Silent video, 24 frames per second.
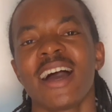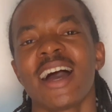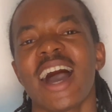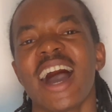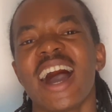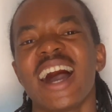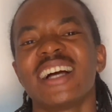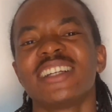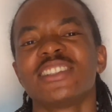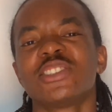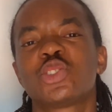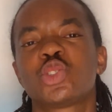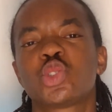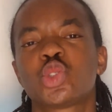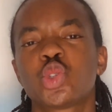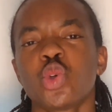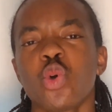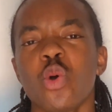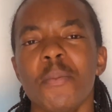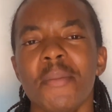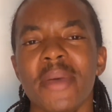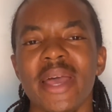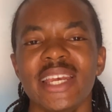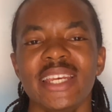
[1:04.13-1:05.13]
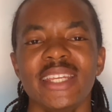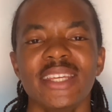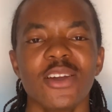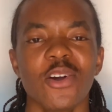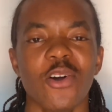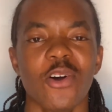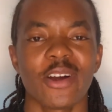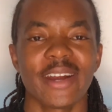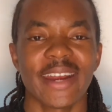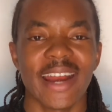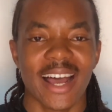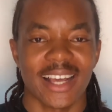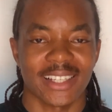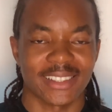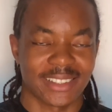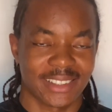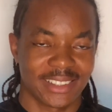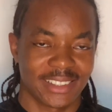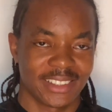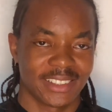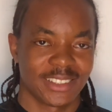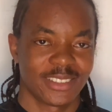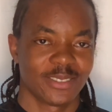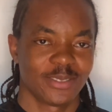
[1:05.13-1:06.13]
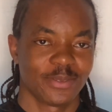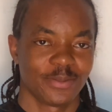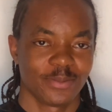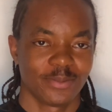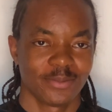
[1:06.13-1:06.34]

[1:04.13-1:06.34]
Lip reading: and so many others.